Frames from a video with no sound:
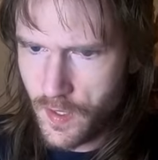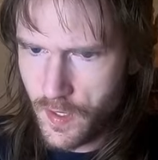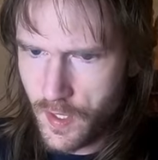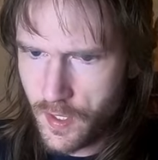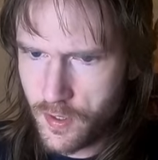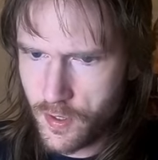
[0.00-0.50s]

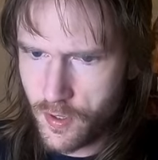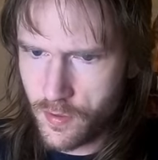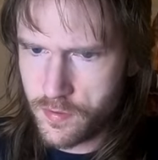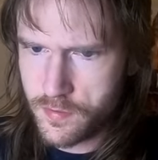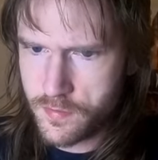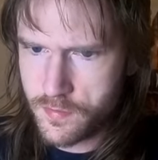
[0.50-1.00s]
I don't know.
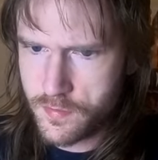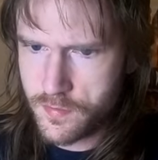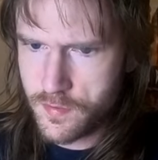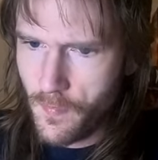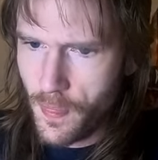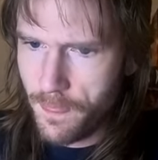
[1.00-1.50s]

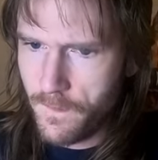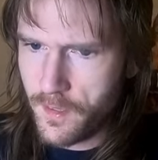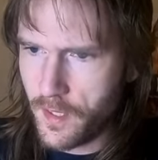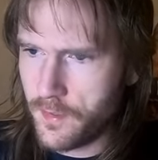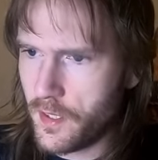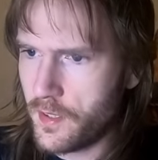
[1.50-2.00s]

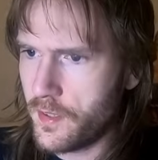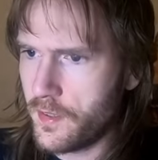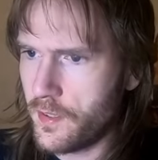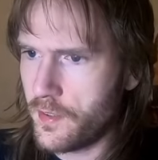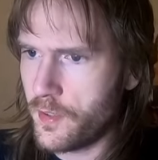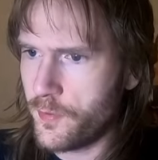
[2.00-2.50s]
Okay,
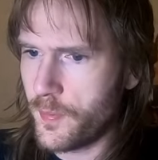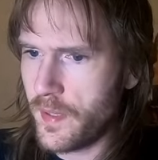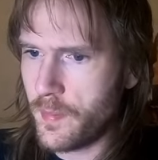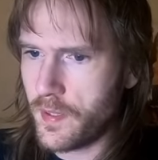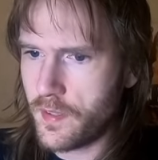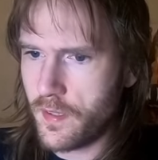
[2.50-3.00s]
not for me,
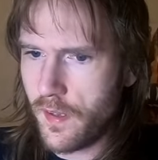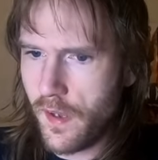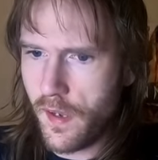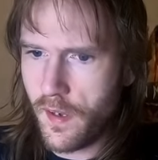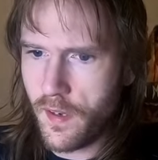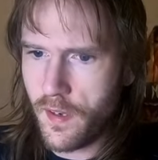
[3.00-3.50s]
but
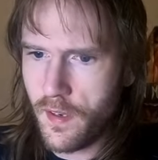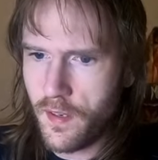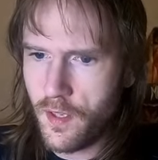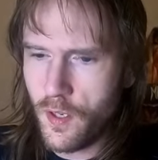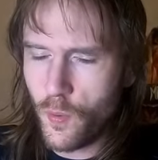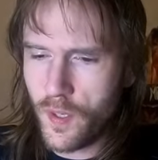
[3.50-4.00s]

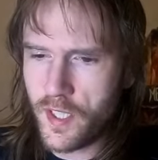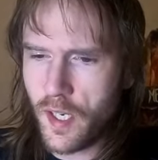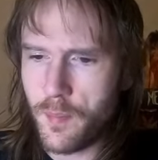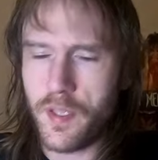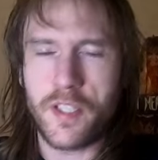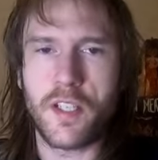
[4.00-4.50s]
one
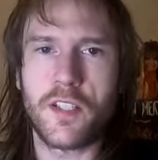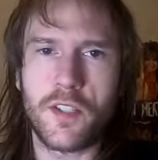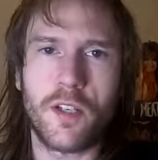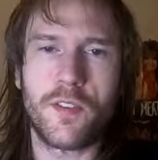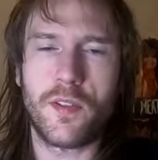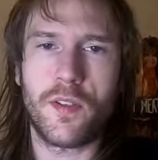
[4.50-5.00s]
humbucker
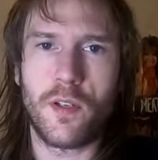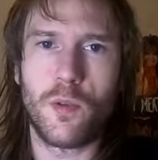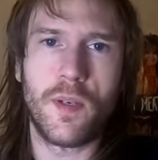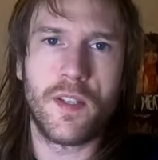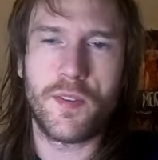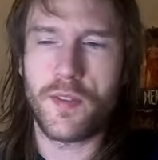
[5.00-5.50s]
guitar
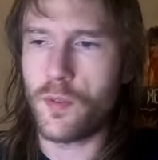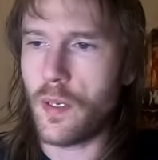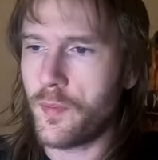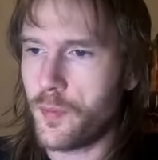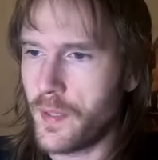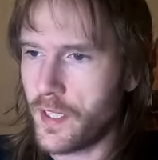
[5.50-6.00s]
always
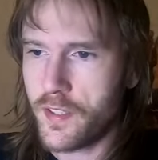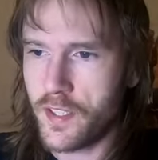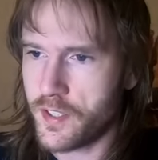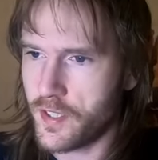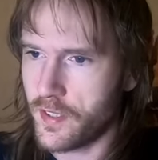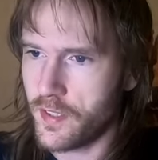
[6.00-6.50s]
grabs my
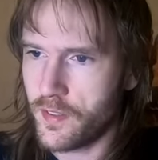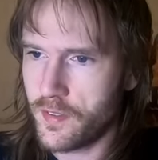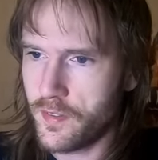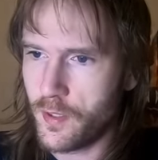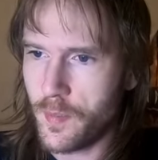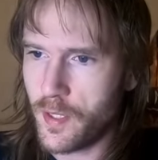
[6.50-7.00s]
attention,
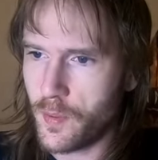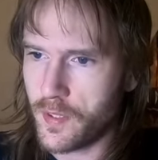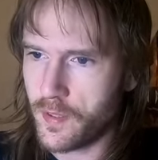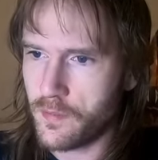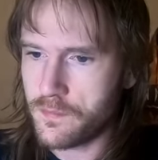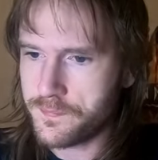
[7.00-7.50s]
no matter what.
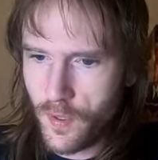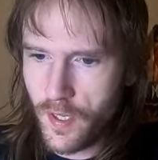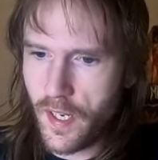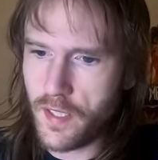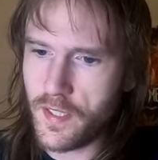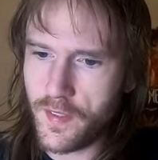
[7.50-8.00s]

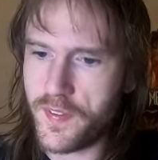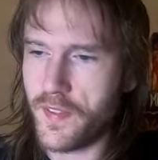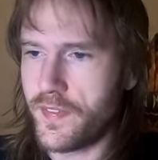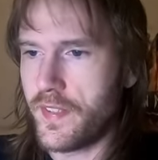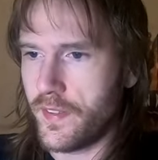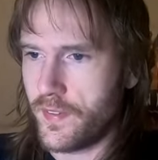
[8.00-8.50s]
Unless
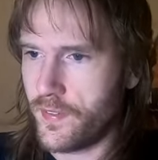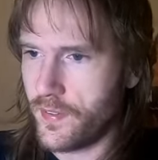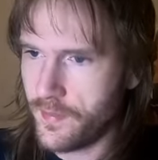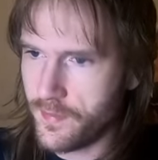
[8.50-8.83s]
it's this.